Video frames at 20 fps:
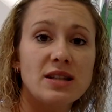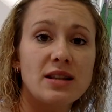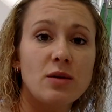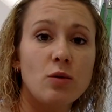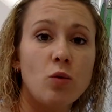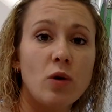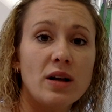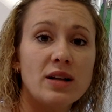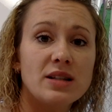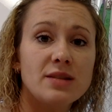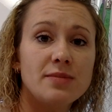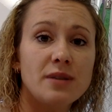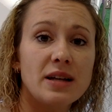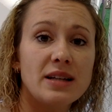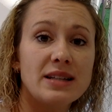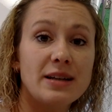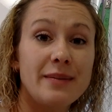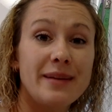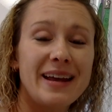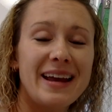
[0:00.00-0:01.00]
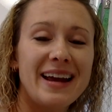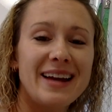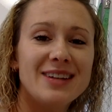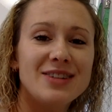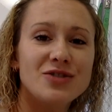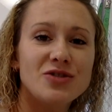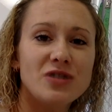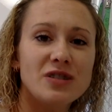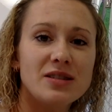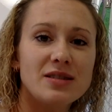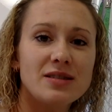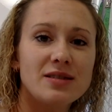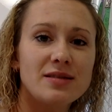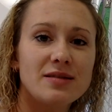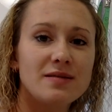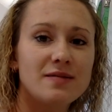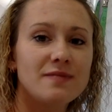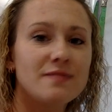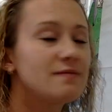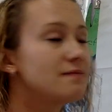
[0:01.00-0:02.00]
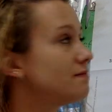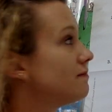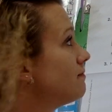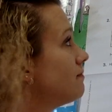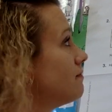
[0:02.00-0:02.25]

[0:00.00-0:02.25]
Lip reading: Which number's in the ones place? How many extras?